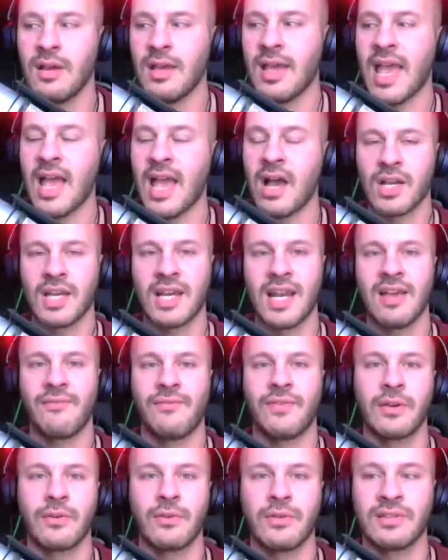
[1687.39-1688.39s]
How can I
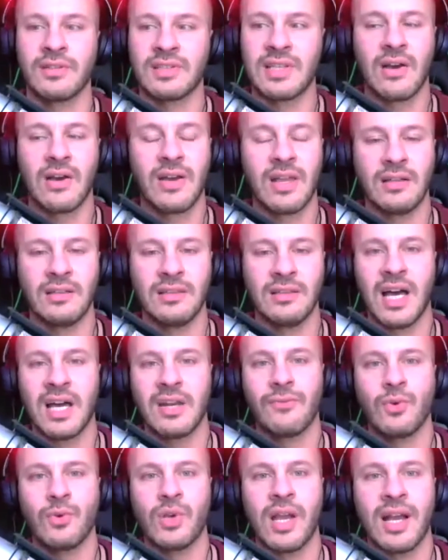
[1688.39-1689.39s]
figure this out? And a lot
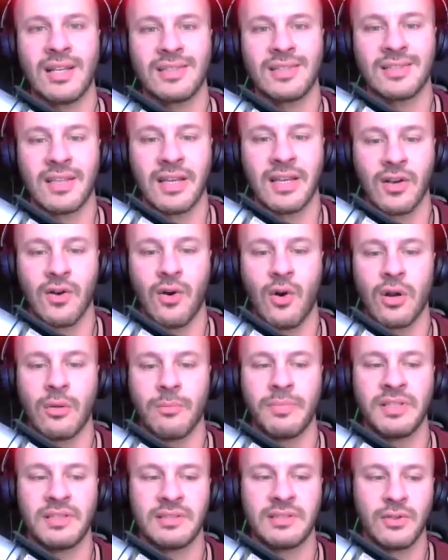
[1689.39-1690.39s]
of you guys get caught up
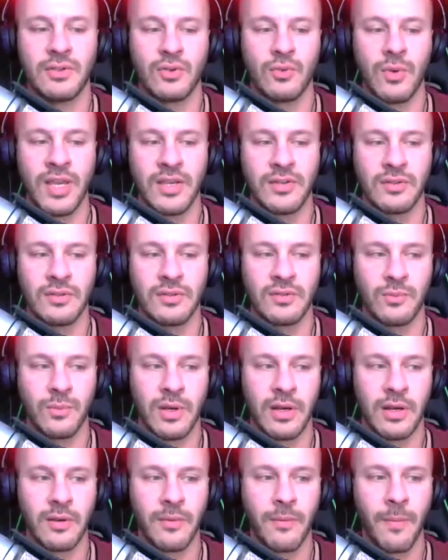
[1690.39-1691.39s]
in situations
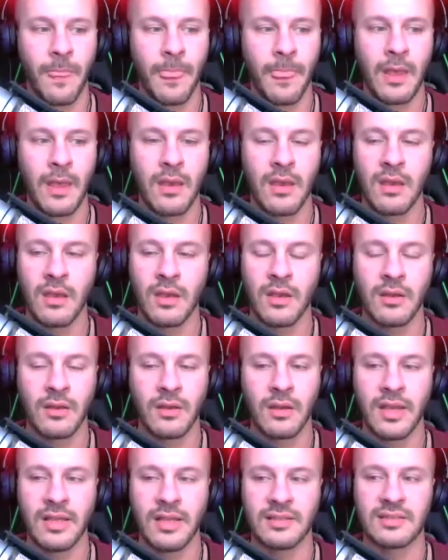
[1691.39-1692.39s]
where
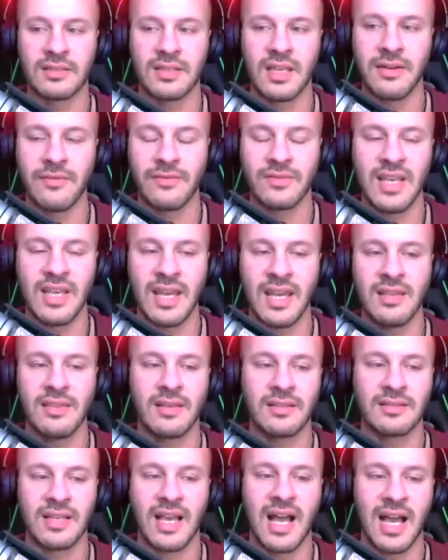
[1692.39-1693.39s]
instead of taking the
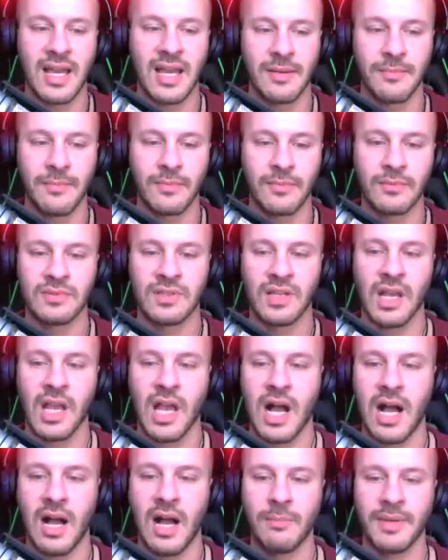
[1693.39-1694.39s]
time to
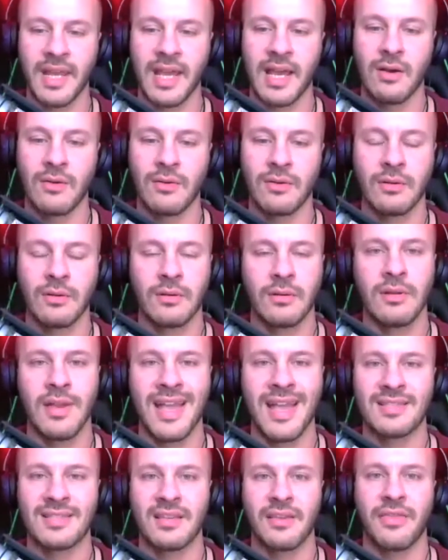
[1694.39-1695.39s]
calm down
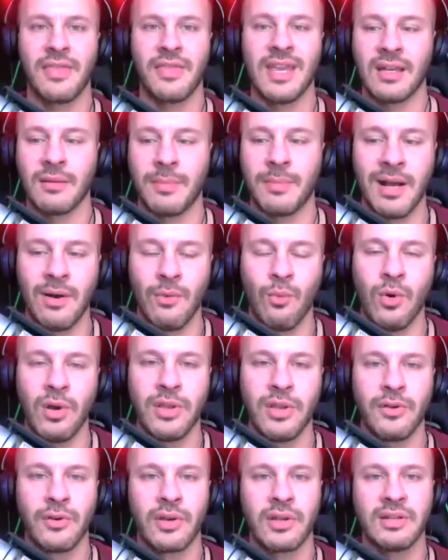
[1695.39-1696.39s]
and to think about what
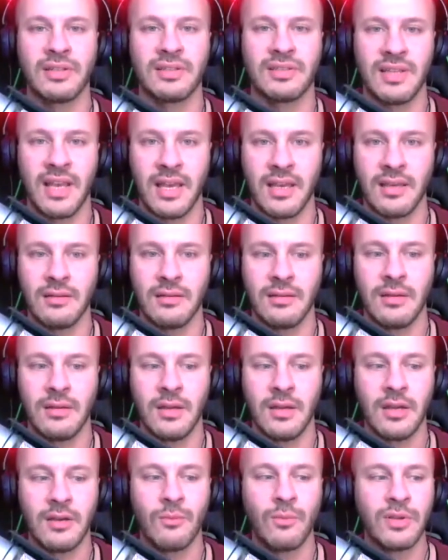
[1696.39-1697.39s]
you're going to say
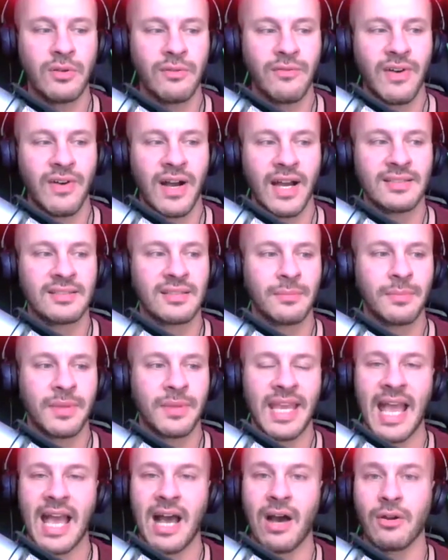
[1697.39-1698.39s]
when you find
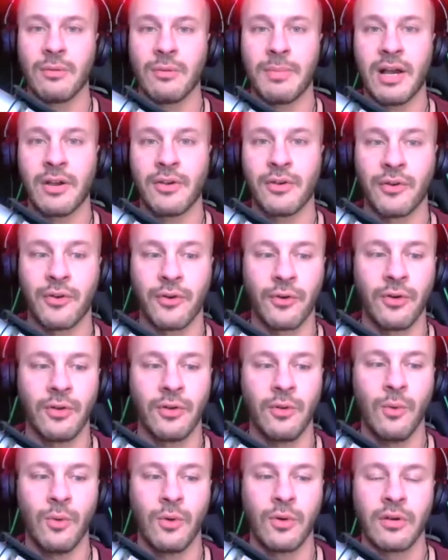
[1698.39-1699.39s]
something out about your
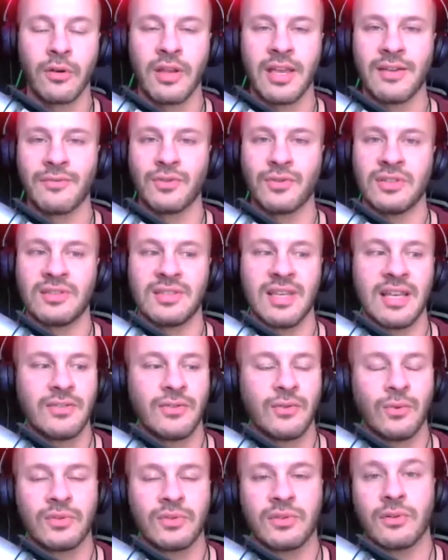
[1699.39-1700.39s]
girl, or if she sends
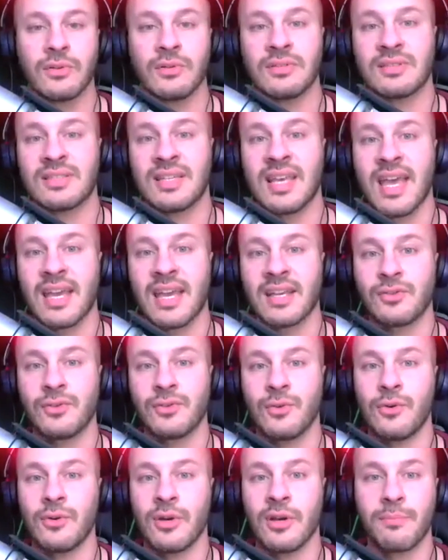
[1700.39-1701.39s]
you a certain text you
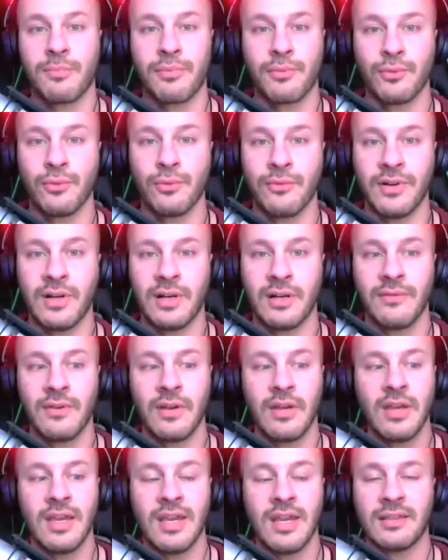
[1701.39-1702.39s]
don't approve of,
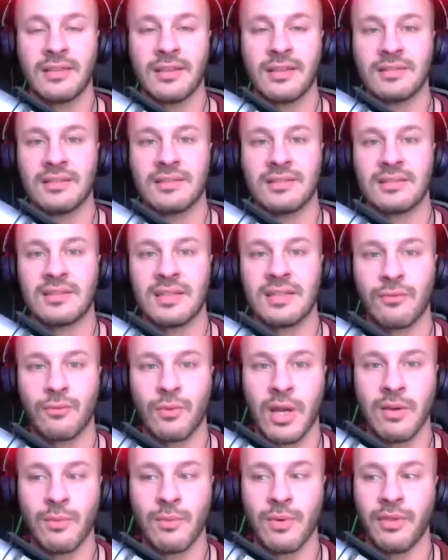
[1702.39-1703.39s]
it doesn't sit
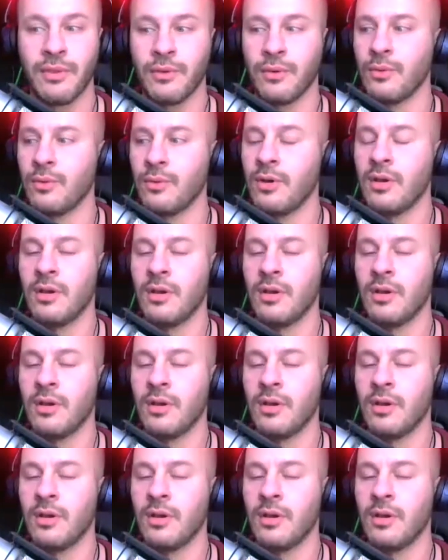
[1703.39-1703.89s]
right with you.